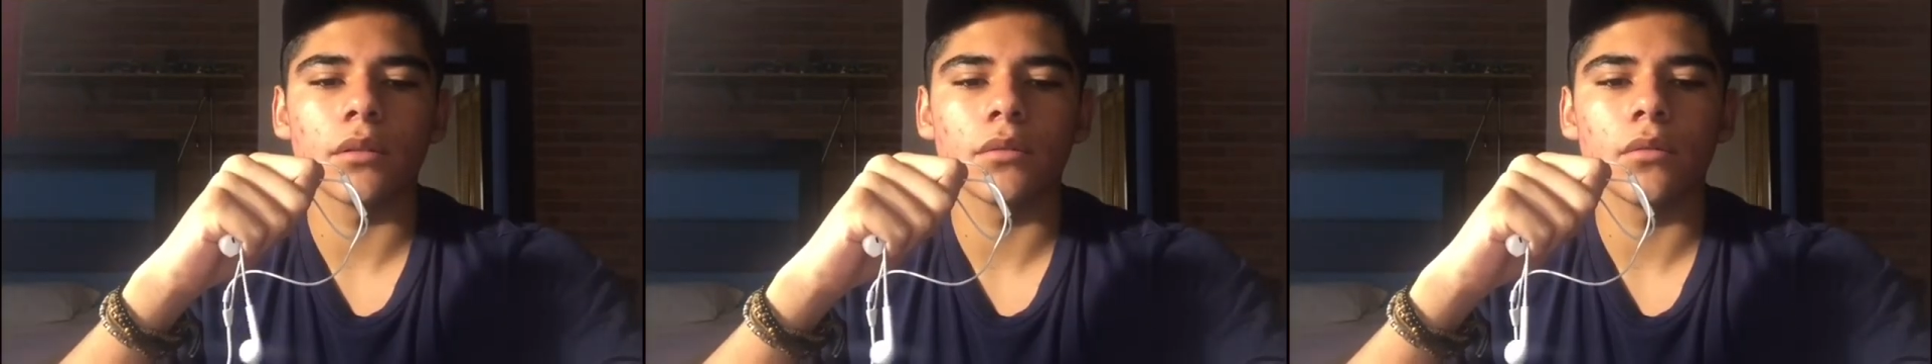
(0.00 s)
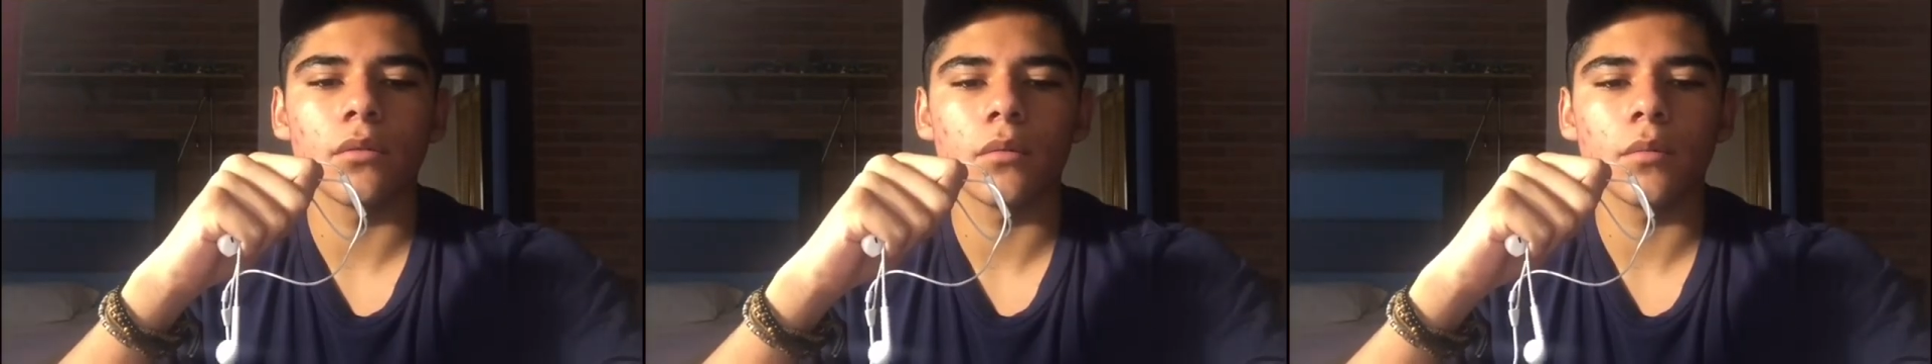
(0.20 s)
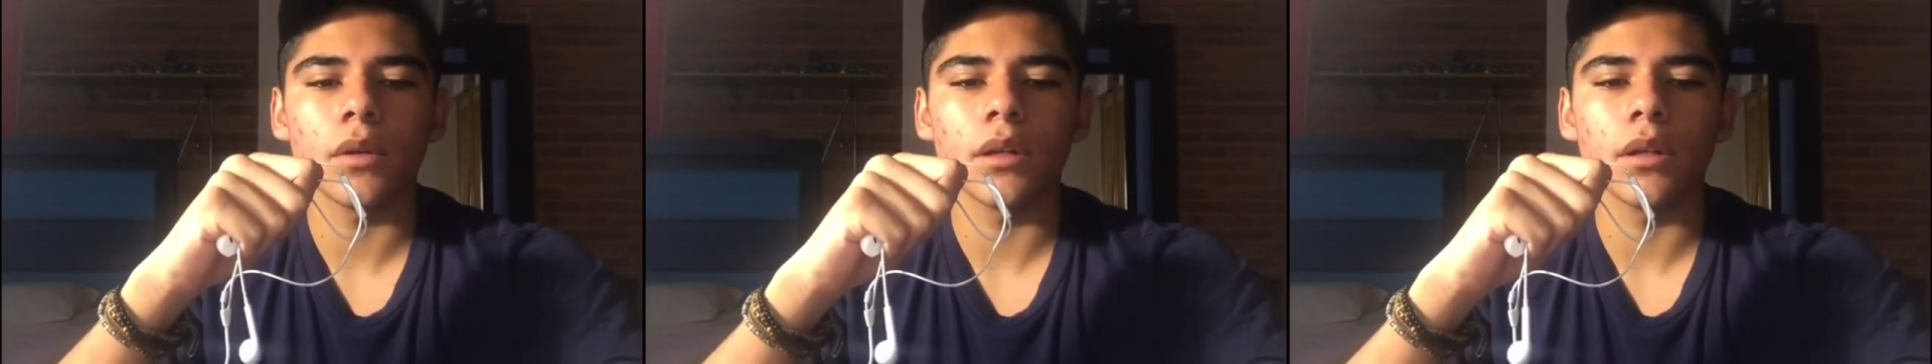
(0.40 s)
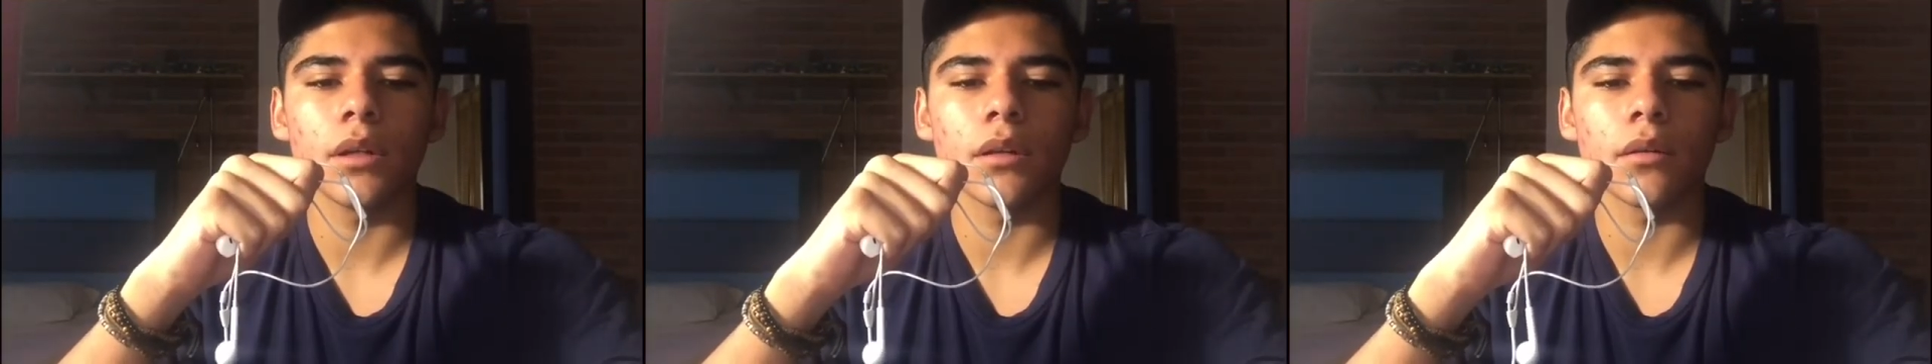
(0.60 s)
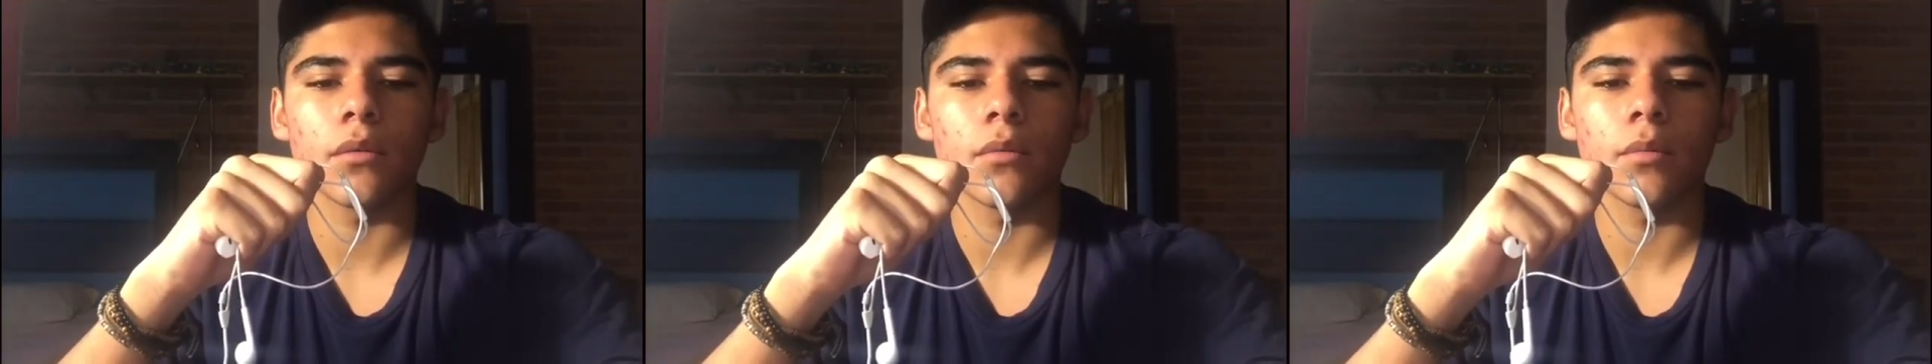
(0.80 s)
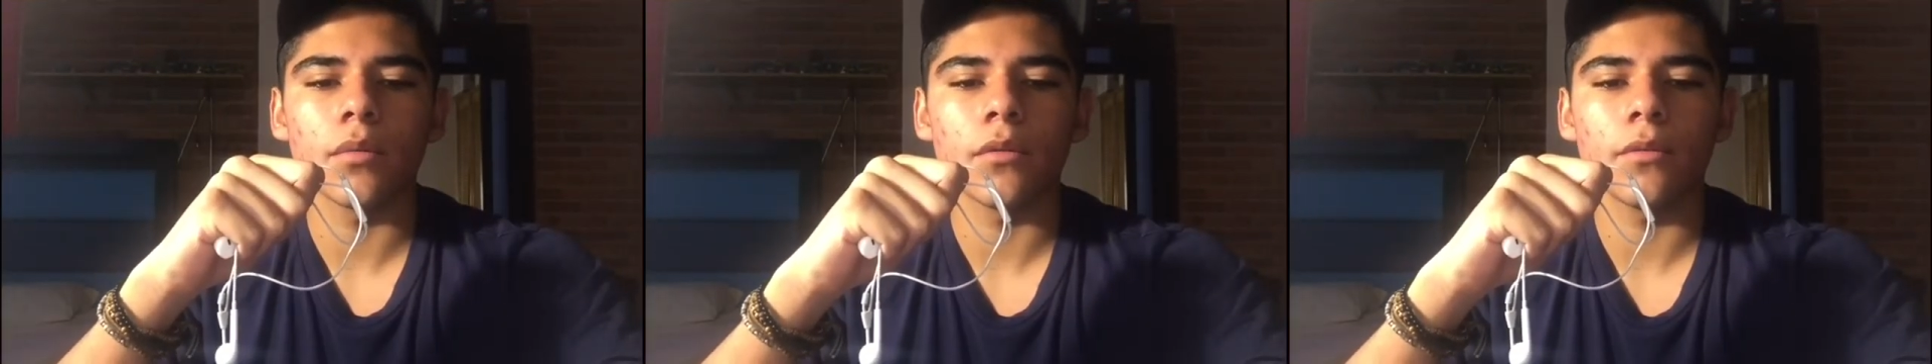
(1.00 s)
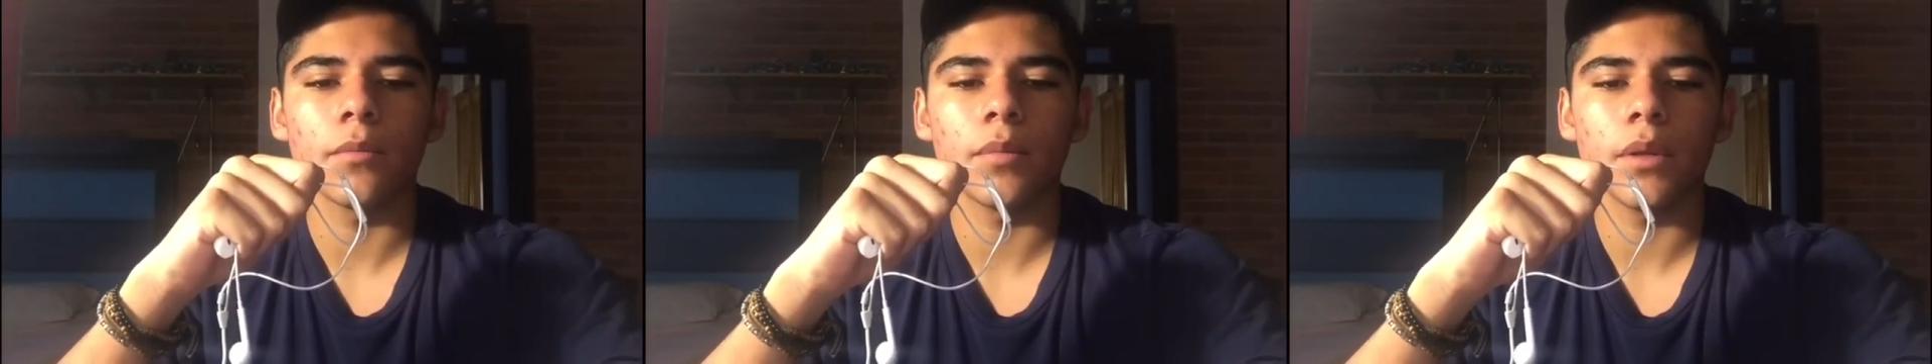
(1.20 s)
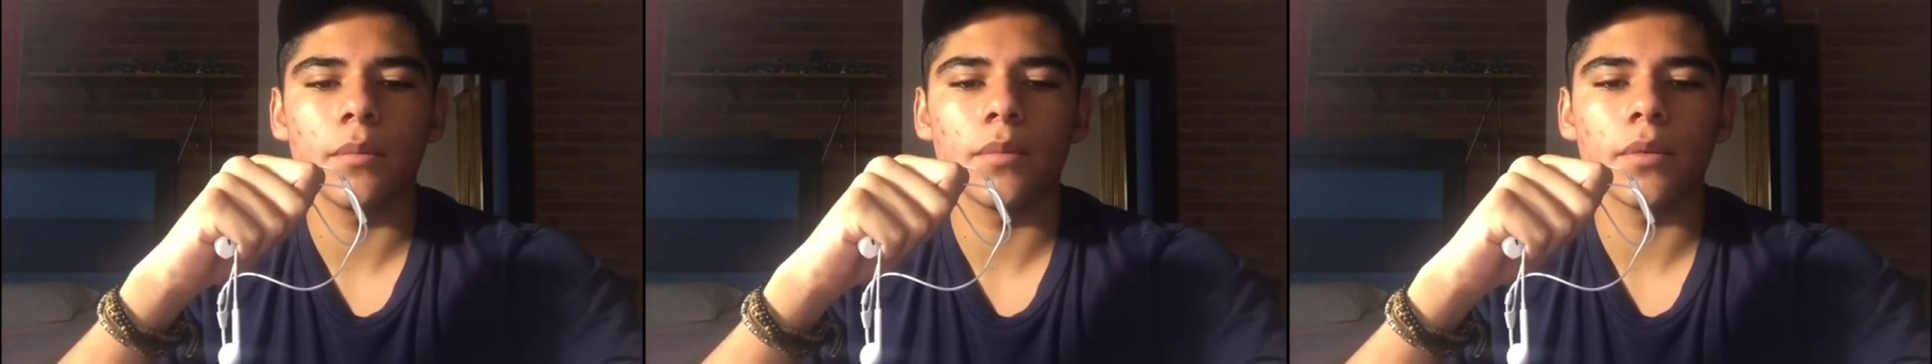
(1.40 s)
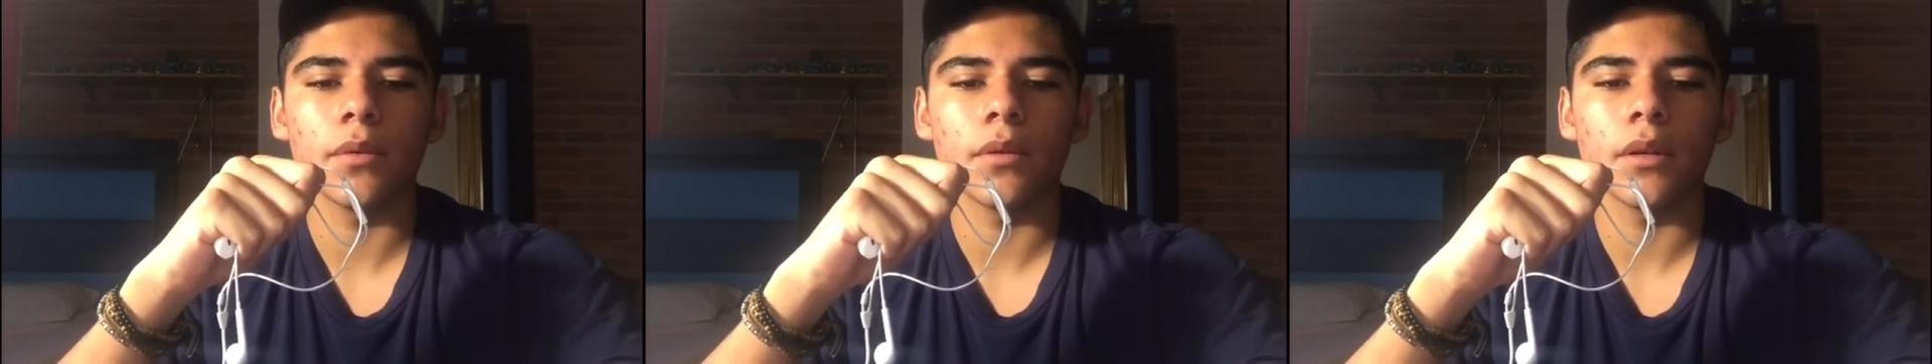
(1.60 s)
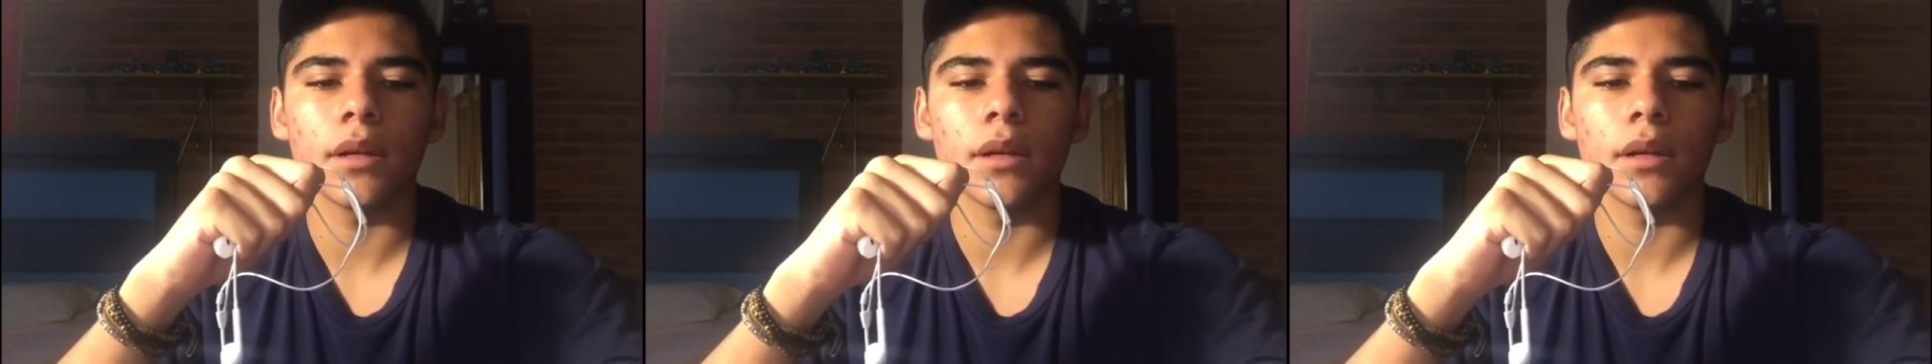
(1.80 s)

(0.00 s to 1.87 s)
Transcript: normally a group of people